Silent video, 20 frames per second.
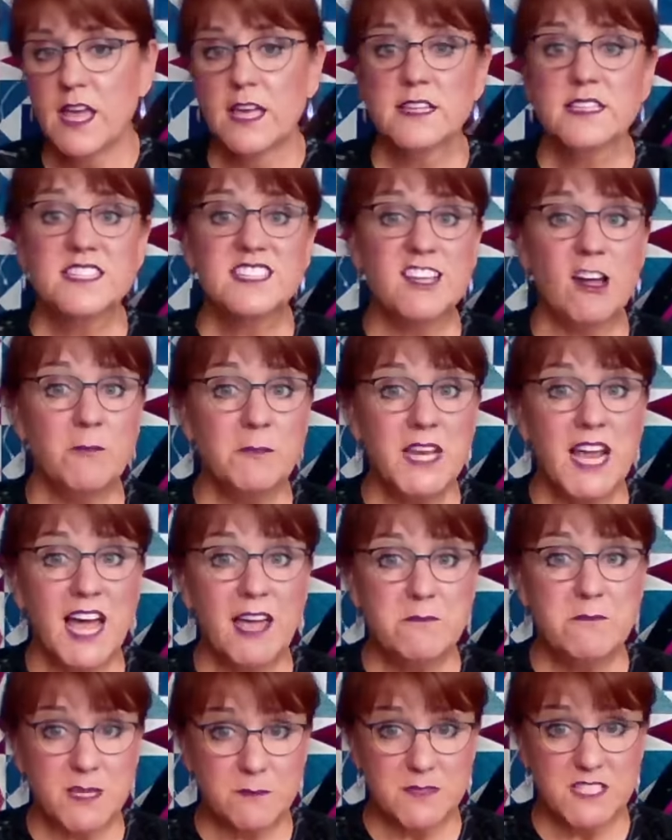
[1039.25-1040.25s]

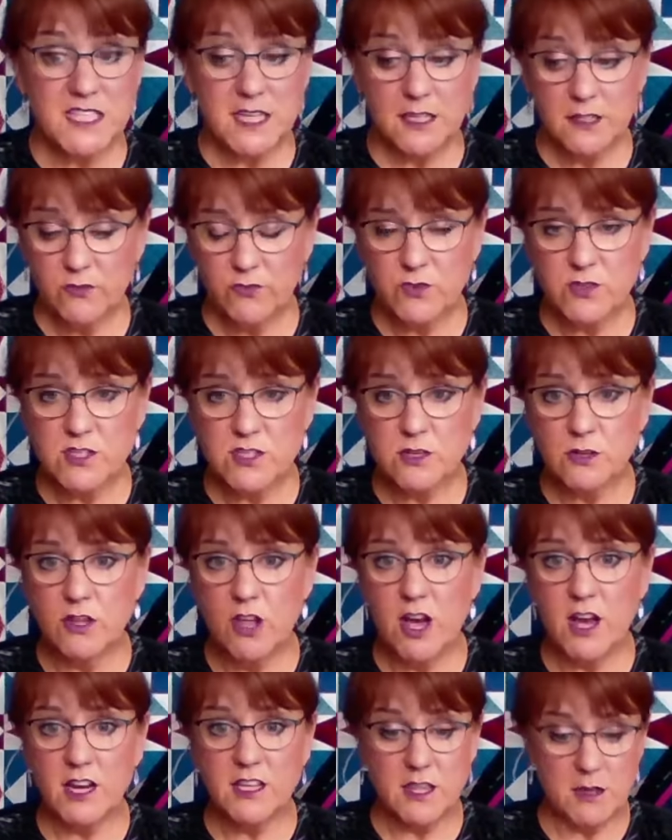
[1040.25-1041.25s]
Sometimes I'm sitting for so
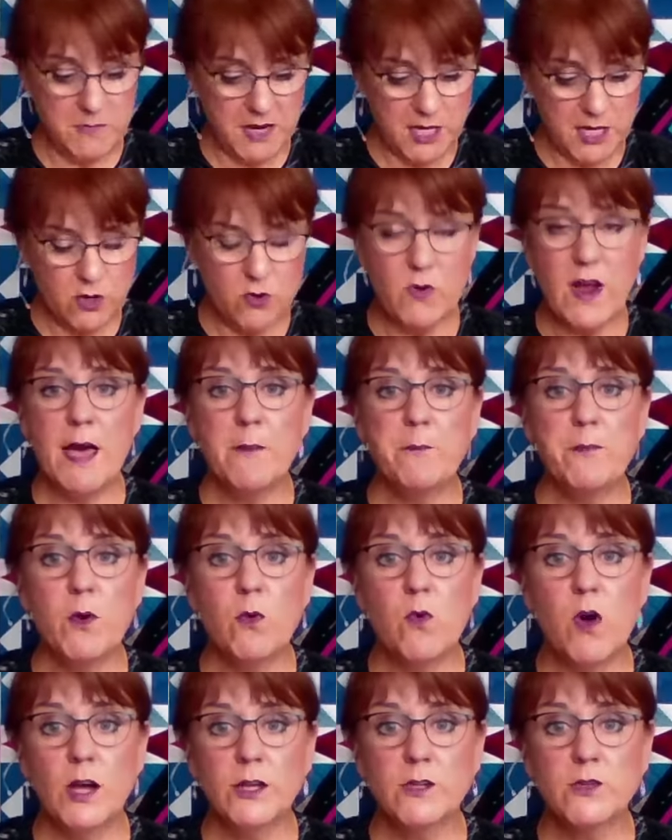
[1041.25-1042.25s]
long that my new Apple
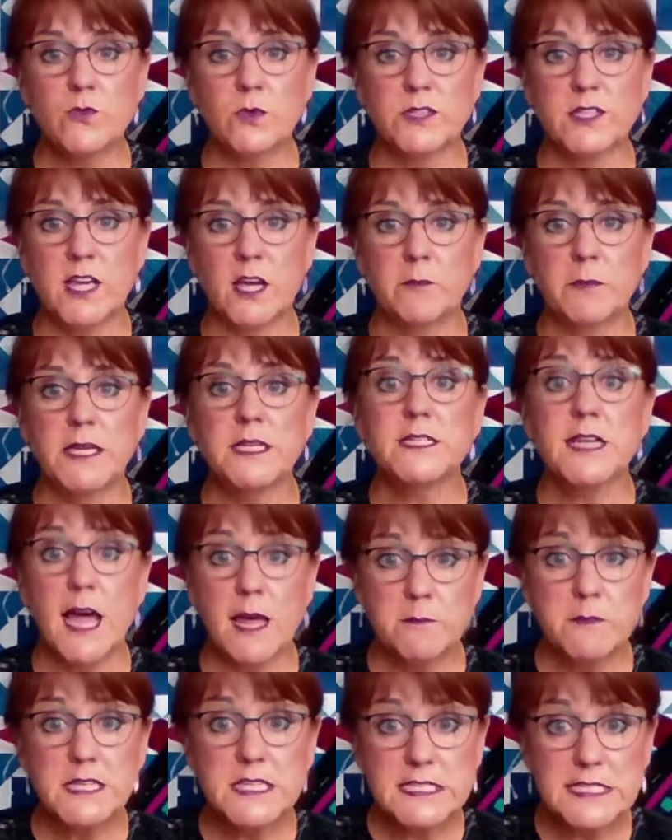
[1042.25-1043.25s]
Watch will tell me,
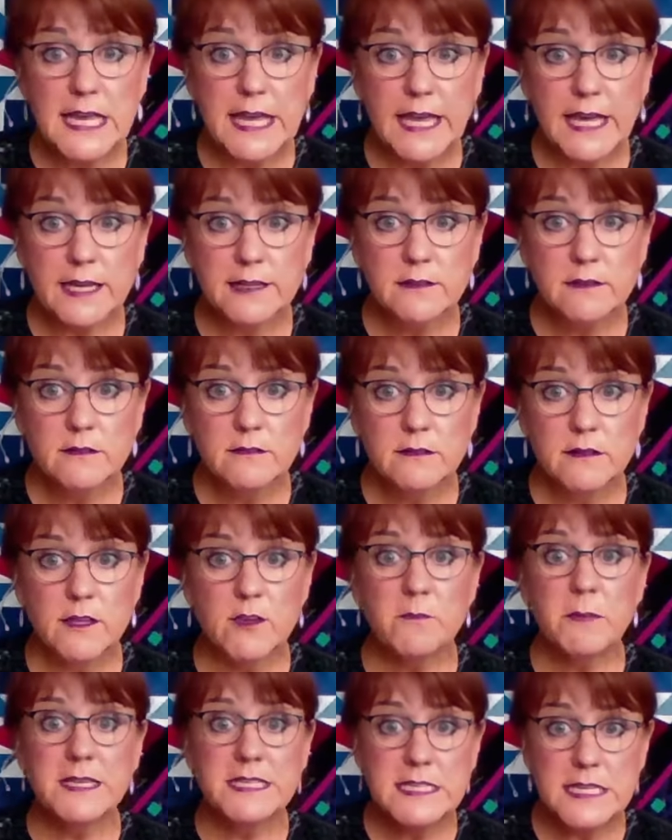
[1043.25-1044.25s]
time to stand.
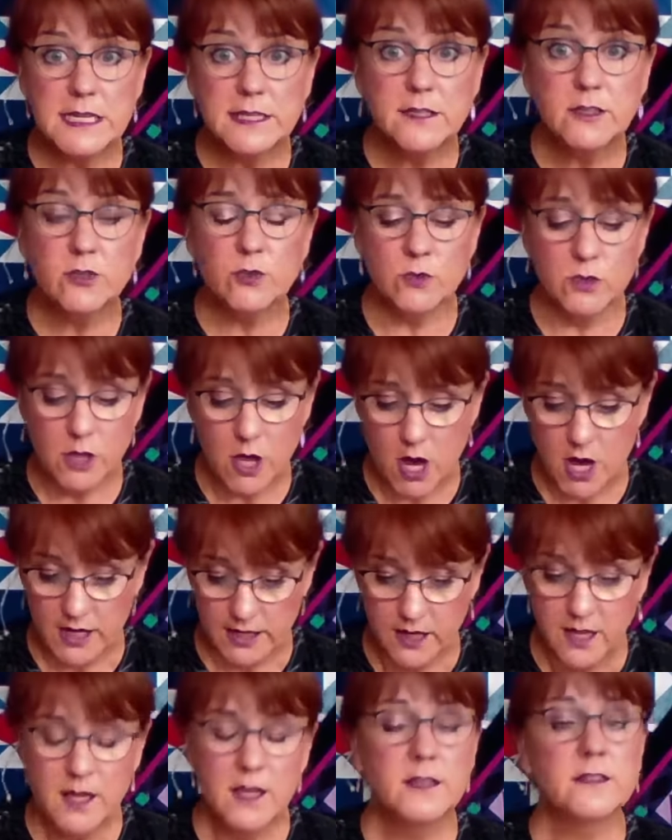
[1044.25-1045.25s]
You've been sitting too long.
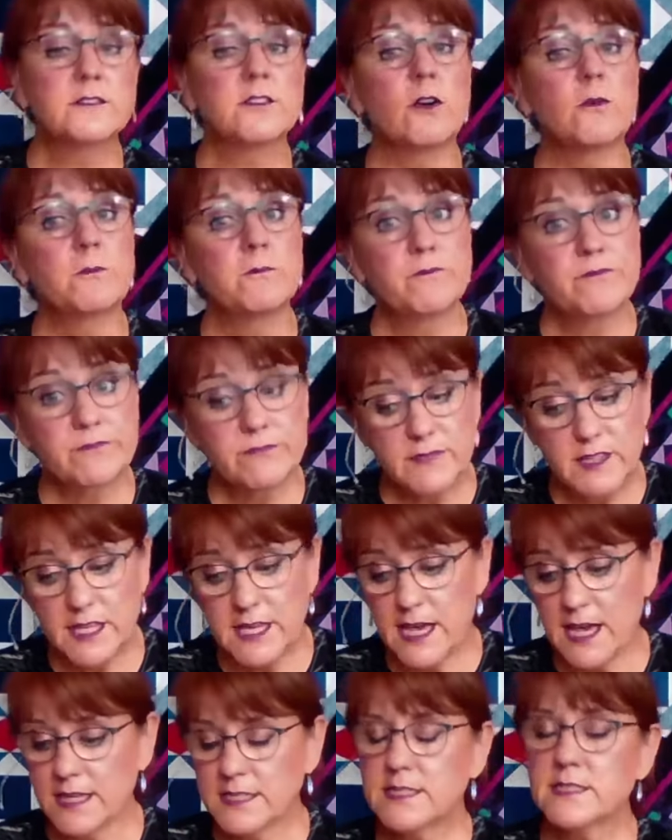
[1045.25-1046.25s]
So
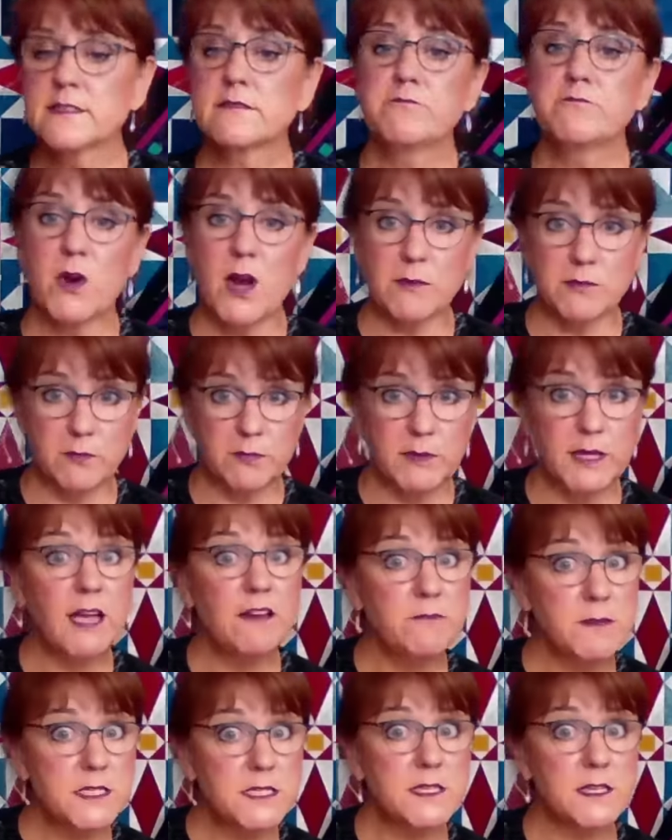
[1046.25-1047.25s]
yes, probably
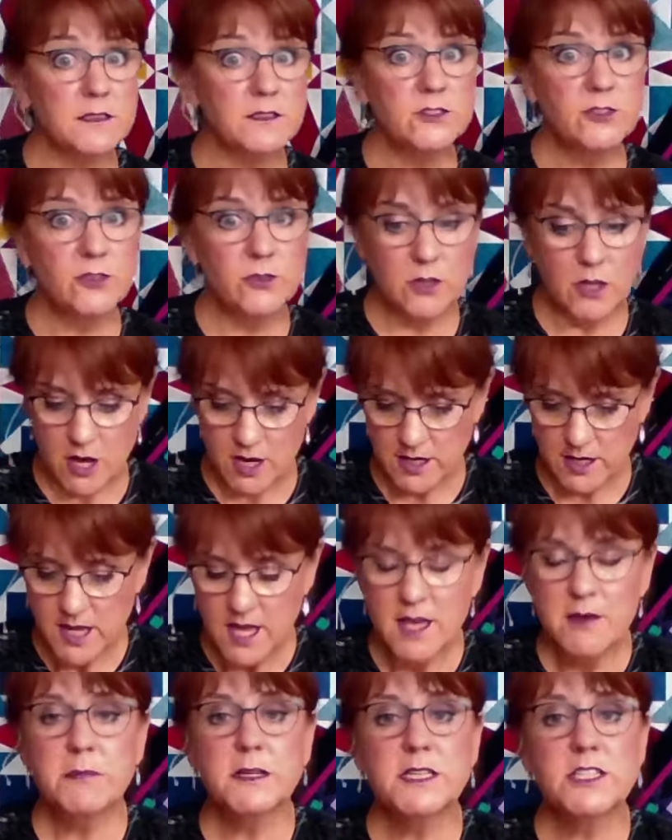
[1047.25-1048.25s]
I've been sitting too long,
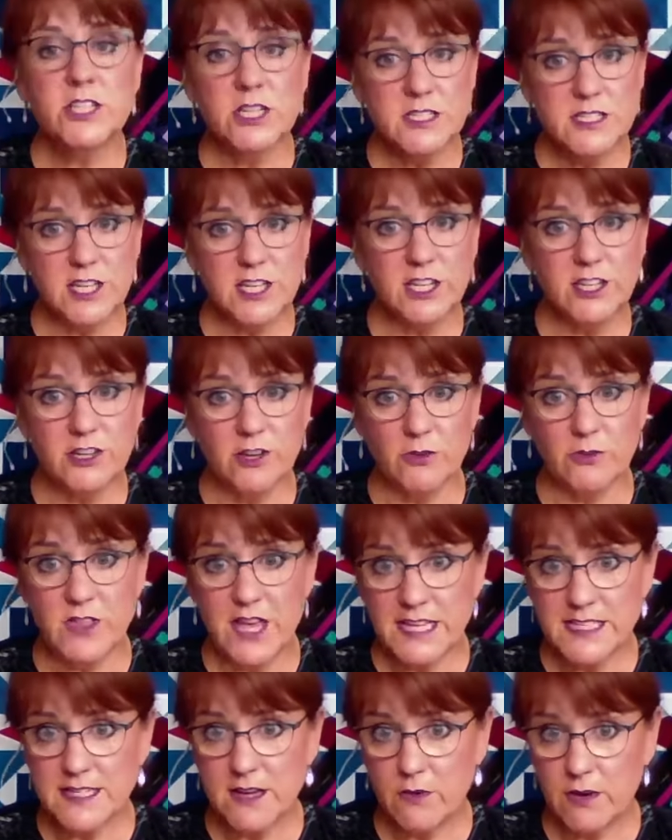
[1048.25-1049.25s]
but just so you know,
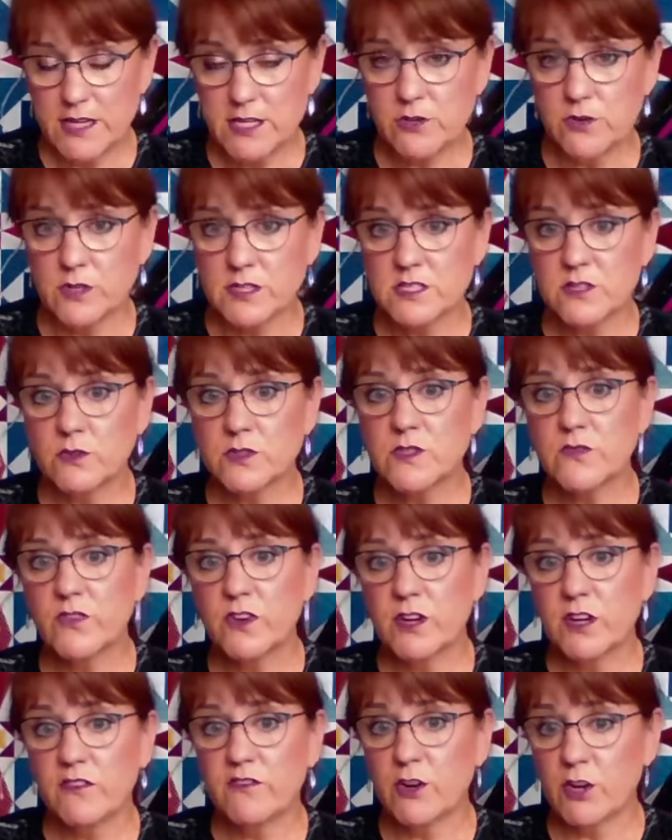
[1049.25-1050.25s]
that's how I do it. So it's
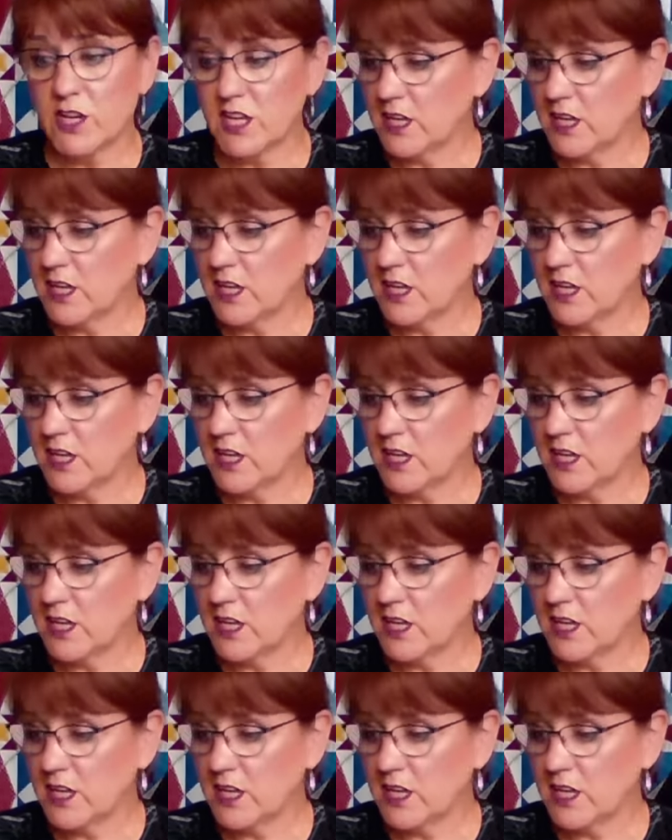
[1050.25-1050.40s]
very, very